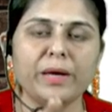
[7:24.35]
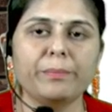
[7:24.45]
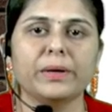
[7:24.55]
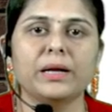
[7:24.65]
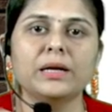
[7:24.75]

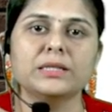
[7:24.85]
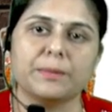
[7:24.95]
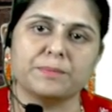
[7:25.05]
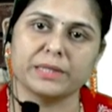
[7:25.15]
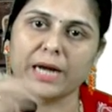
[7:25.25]
people
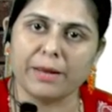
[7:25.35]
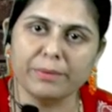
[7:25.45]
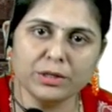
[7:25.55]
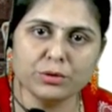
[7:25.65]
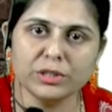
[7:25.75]

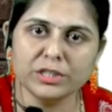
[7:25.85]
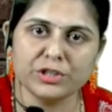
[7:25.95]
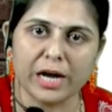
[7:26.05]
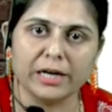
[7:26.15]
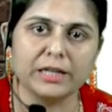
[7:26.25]
subscribing to this
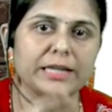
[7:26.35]
channel,